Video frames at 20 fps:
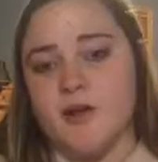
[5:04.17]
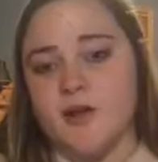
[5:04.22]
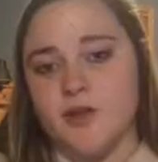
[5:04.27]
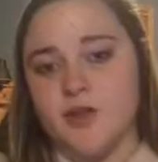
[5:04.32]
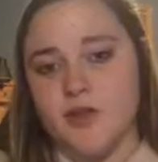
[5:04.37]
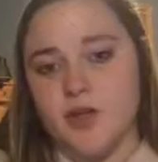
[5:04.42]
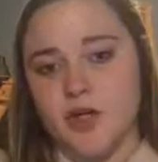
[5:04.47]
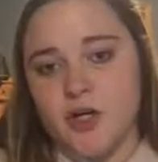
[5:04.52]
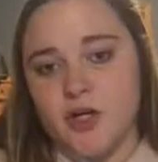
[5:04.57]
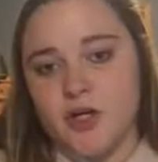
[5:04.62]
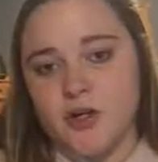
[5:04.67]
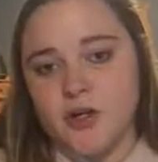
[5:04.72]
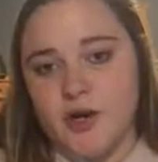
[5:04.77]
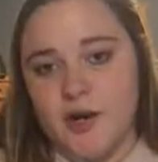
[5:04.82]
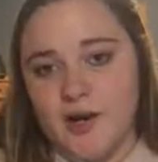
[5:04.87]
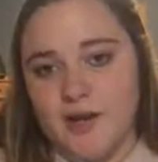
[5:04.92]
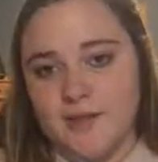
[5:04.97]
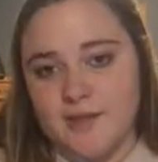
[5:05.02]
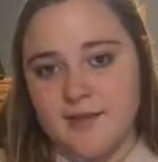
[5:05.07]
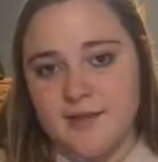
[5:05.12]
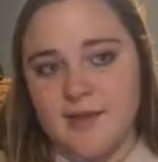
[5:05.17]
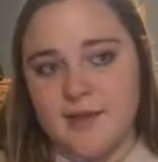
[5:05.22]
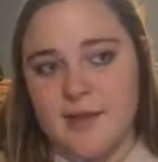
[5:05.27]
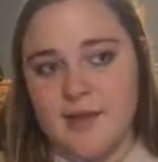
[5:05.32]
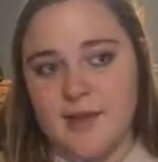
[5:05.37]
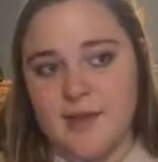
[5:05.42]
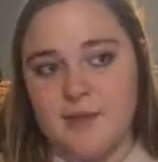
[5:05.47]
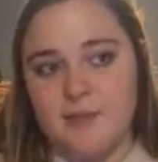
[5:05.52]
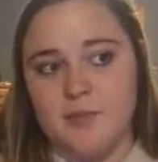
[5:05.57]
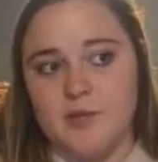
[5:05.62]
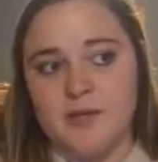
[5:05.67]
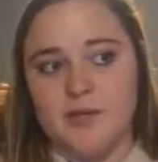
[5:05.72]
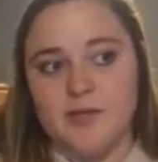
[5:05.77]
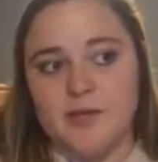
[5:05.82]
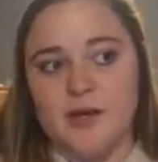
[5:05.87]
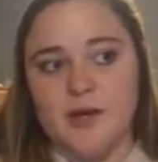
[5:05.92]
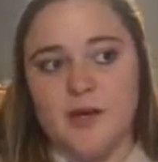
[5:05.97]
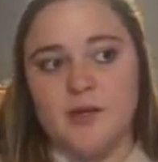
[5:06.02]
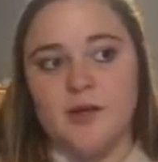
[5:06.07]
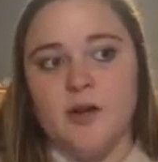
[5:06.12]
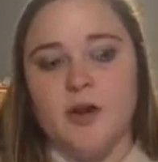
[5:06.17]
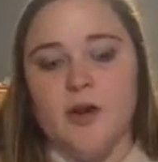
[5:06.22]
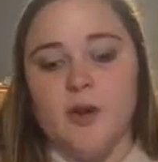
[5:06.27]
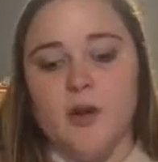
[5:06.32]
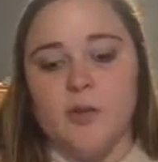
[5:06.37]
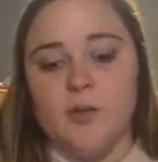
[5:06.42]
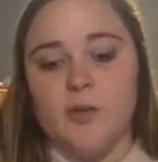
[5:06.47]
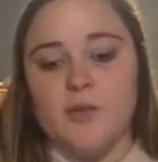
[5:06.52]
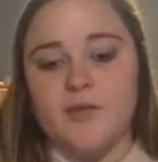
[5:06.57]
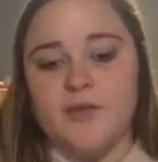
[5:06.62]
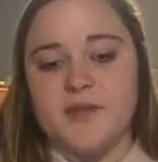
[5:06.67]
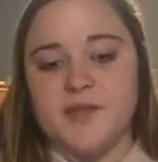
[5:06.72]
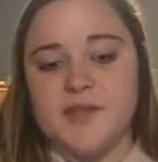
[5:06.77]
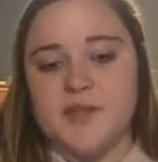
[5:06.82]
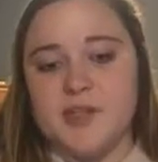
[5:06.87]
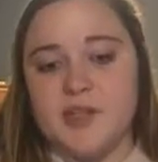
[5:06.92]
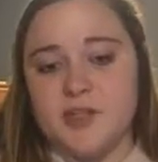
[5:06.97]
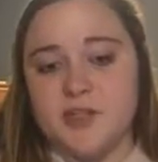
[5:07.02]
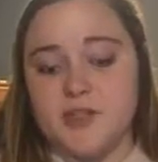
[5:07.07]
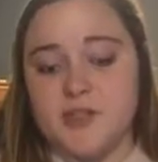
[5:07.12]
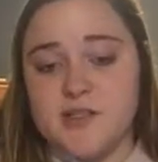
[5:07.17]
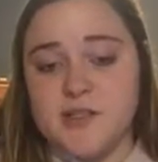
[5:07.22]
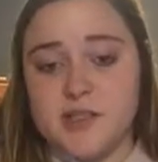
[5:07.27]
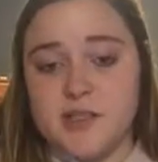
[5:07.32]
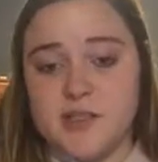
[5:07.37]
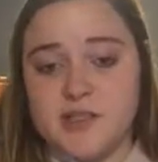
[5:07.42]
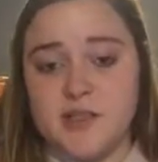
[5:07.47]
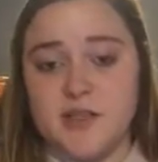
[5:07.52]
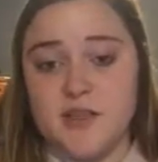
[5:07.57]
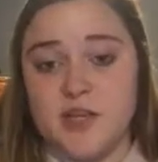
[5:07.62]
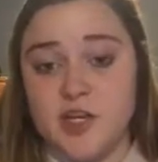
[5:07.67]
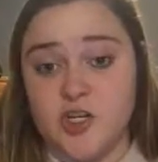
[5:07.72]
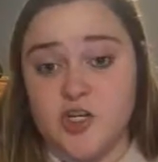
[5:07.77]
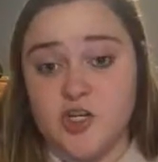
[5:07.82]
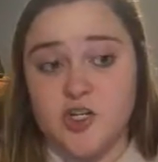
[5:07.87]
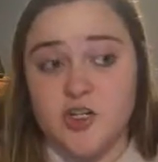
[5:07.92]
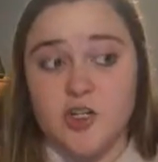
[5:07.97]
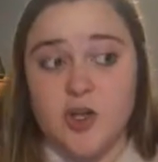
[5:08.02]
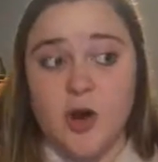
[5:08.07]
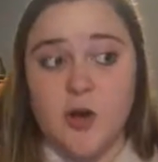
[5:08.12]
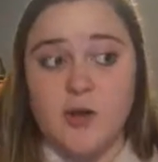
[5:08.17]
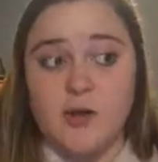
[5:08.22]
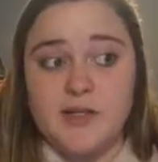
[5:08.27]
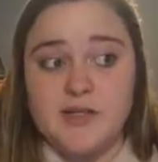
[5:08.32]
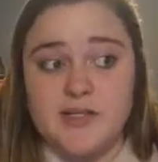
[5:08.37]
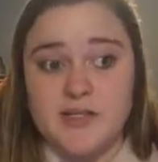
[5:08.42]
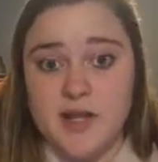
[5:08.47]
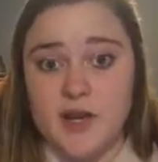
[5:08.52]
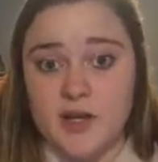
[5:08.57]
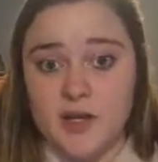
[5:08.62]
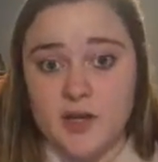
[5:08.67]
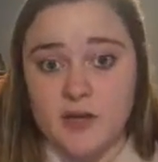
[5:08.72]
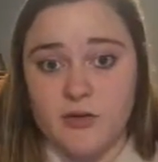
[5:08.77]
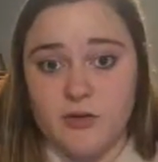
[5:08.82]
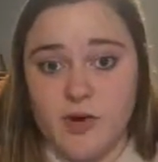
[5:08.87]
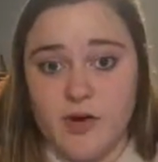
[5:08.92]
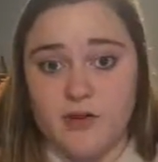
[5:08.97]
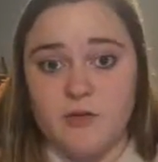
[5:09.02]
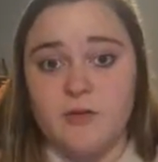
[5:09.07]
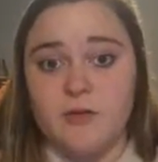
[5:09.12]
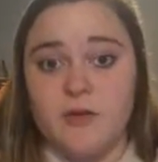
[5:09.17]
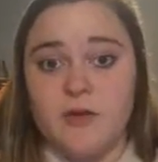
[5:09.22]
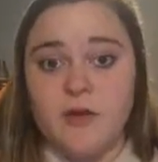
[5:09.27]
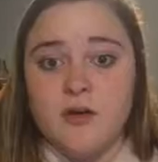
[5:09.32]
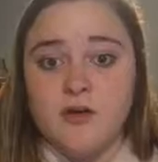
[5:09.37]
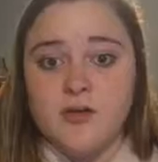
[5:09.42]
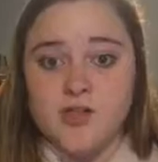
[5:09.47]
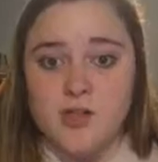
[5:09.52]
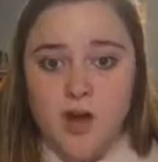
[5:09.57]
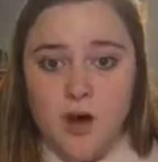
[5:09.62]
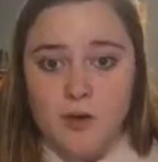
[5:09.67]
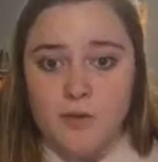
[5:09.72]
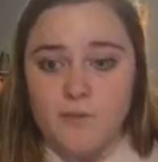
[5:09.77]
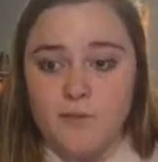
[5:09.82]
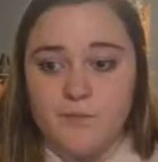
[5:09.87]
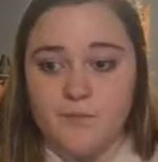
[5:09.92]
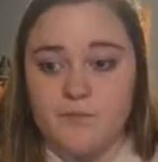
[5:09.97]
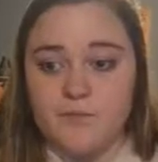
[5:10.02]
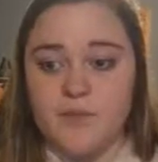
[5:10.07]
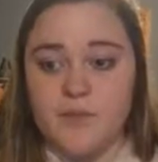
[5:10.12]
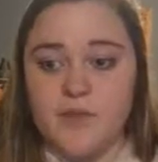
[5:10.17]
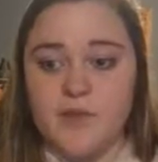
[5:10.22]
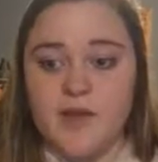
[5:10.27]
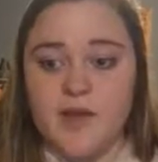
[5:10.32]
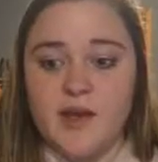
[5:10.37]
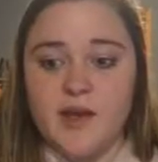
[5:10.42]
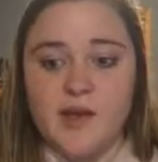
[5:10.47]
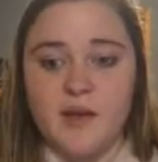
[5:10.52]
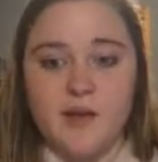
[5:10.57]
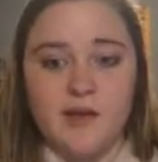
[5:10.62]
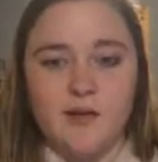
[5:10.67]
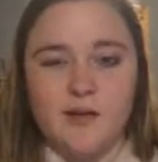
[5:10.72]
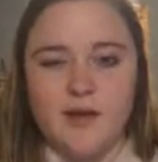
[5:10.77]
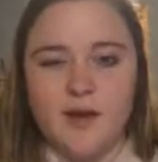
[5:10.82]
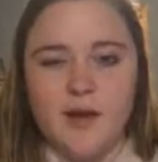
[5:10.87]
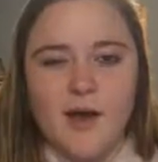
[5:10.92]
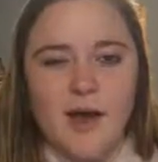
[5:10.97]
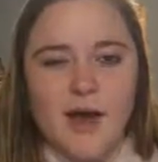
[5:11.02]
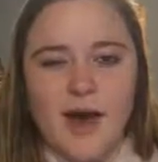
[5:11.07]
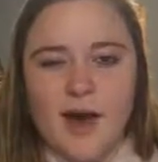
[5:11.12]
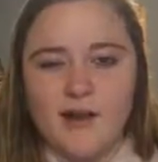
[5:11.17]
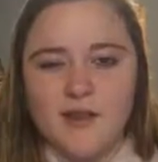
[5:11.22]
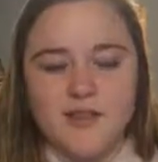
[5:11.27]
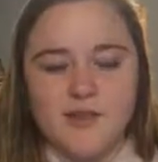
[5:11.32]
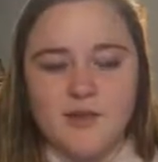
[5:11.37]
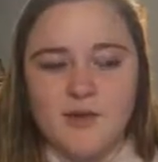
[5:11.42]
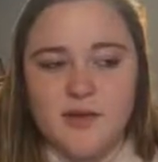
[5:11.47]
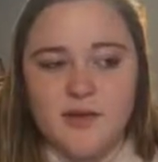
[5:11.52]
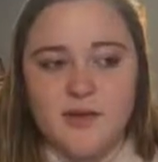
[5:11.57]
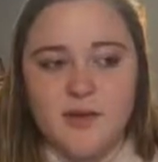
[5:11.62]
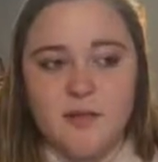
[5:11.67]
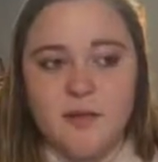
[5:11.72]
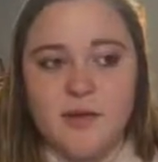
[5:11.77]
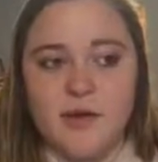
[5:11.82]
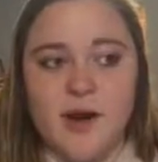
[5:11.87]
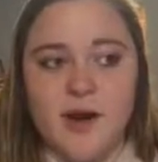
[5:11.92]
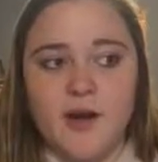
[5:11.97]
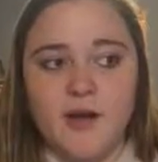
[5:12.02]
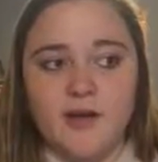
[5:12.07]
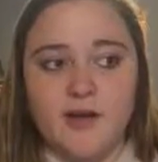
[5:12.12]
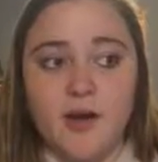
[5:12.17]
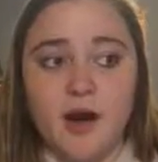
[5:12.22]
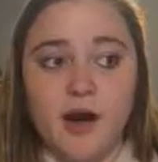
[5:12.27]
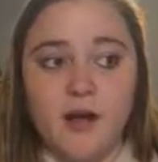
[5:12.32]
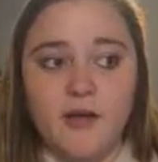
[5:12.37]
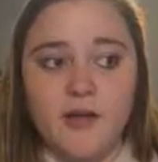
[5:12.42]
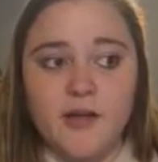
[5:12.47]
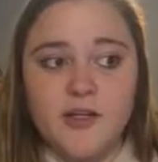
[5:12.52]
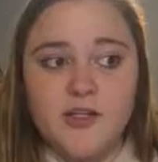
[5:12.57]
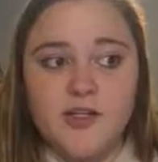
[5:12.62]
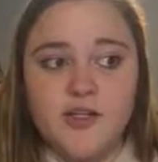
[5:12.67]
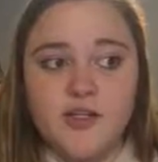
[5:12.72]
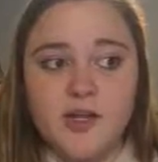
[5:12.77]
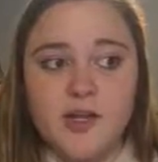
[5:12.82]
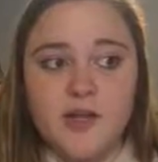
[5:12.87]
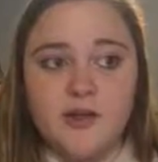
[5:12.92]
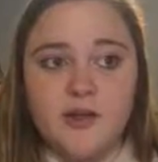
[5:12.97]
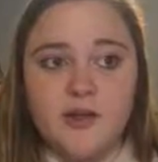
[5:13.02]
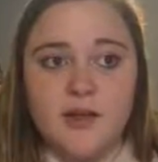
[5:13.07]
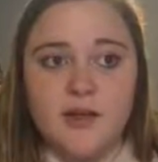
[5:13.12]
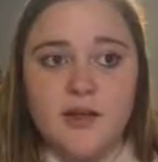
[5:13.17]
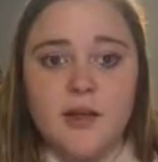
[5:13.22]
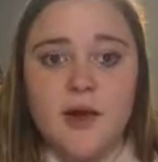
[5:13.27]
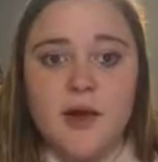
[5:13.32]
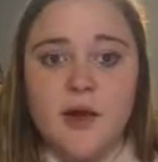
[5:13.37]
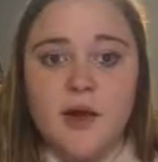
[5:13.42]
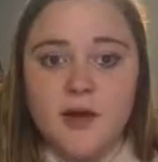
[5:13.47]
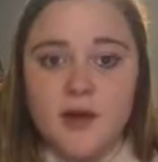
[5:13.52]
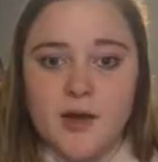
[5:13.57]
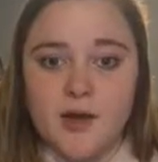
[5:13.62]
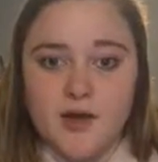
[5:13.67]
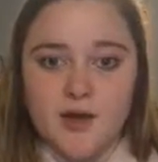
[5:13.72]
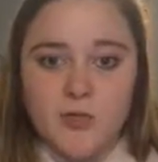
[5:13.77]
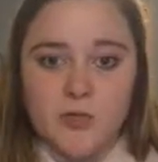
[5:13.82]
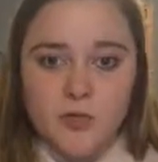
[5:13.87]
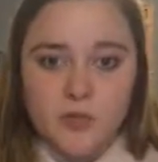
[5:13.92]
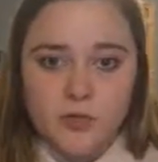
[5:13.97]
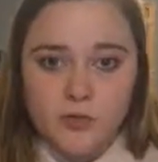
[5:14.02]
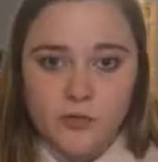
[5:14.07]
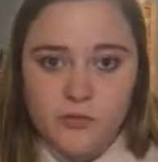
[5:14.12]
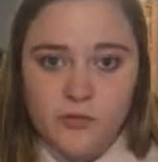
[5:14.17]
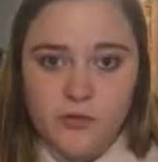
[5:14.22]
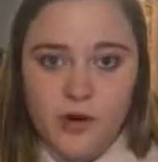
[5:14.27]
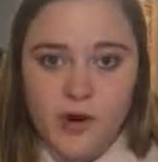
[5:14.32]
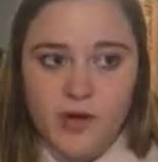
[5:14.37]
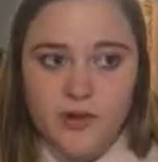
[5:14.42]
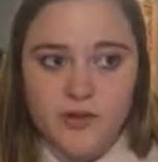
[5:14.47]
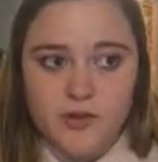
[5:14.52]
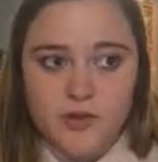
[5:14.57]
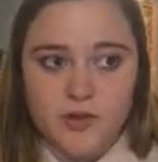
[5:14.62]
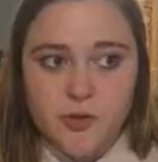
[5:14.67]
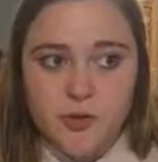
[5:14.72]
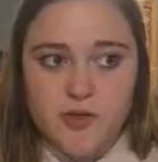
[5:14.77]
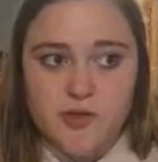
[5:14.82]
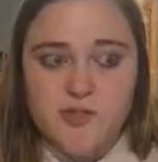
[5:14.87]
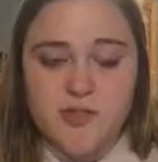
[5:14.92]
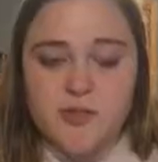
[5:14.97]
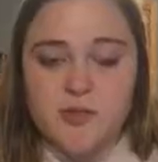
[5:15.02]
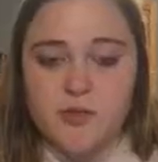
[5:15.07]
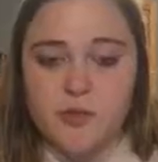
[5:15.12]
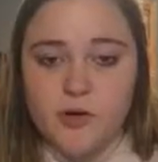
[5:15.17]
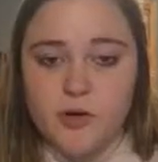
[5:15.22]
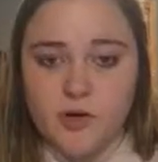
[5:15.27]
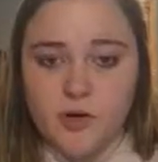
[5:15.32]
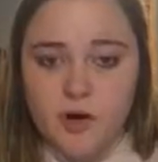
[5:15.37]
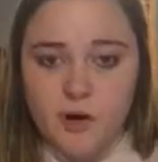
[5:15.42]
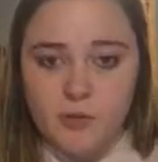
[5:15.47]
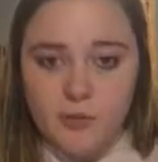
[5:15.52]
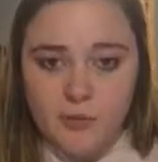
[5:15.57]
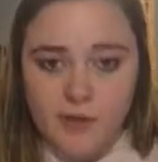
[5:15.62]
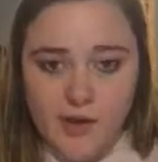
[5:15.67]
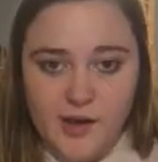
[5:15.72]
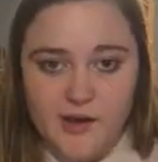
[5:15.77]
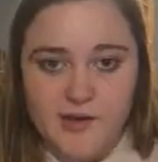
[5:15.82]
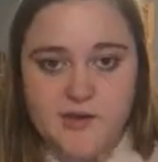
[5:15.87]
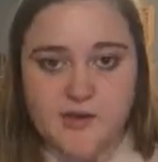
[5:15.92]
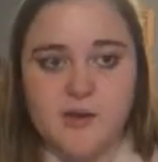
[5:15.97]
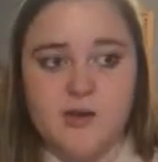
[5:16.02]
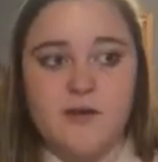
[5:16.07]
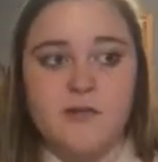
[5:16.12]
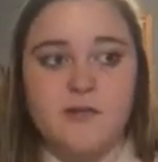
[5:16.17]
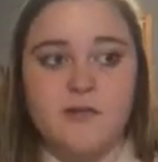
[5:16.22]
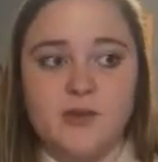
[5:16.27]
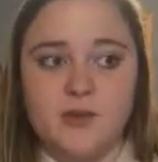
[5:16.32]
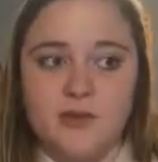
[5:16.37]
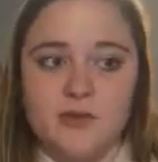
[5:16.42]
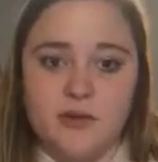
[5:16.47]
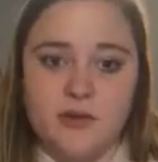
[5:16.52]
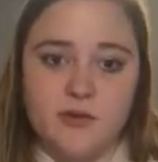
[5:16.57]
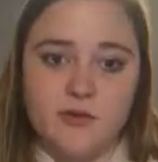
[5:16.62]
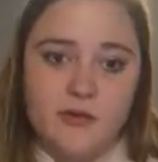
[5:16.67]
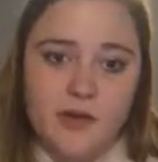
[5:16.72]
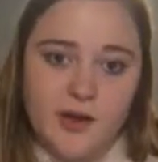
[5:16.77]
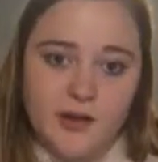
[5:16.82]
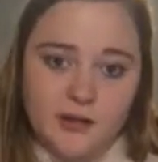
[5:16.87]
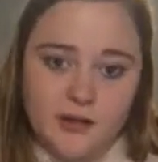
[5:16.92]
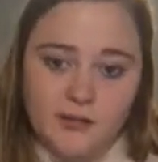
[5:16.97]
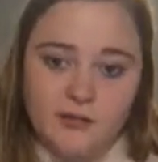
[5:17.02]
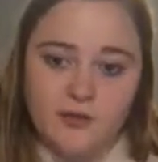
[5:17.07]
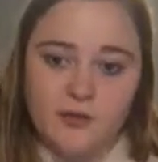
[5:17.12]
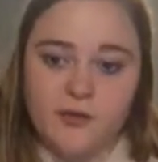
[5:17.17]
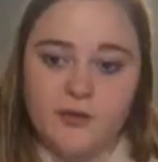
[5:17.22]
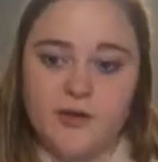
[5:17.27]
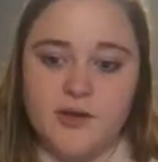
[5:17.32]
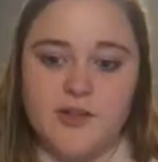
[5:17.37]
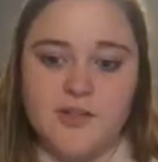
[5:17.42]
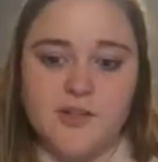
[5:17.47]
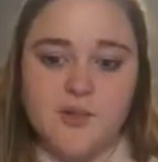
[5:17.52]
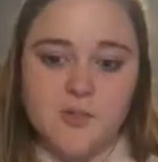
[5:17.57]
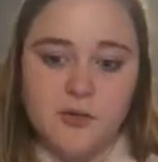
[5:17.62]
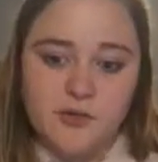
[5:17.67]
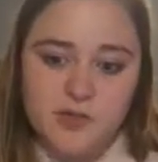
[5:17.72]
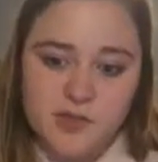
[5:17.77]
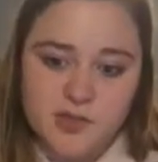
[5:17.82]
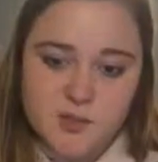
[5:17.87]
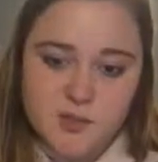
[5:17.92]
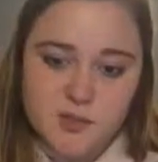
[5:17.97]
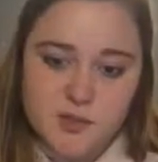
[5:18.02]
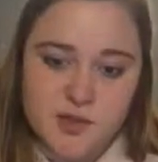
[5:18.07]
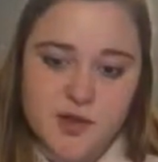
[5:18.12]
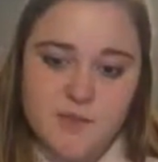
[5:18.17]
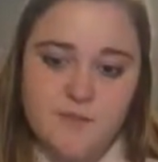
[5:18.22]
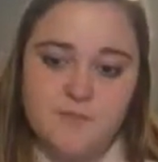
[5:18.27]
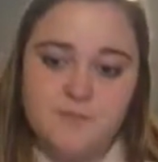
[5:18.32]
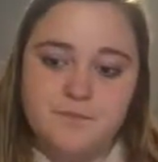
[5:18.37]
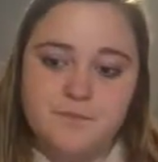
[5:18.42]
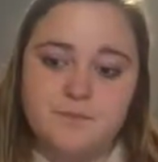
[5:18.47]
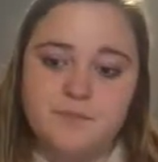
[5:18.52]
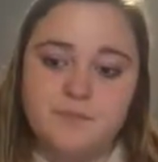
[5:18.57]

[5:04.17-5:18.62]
in 3rd grade, then they can build on what the standard says that they should know in 2nd grade. So they can activate their prior knowledge and then kind of move on towards the more complex of the 3rd grade level they're supposed to be in.